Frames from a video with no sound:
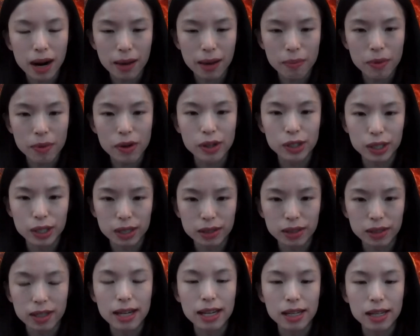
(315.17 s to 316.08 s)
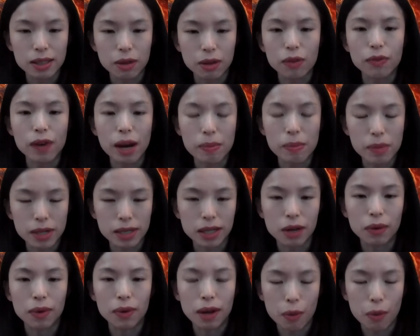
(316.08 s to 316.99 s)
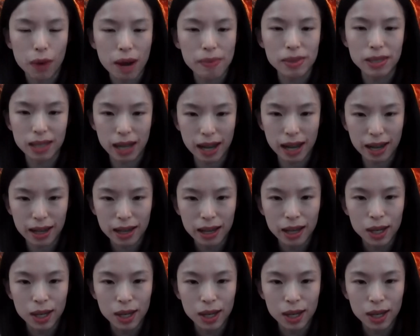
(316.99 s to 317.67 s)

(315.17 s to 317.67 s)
published the list of pharmacies on their website.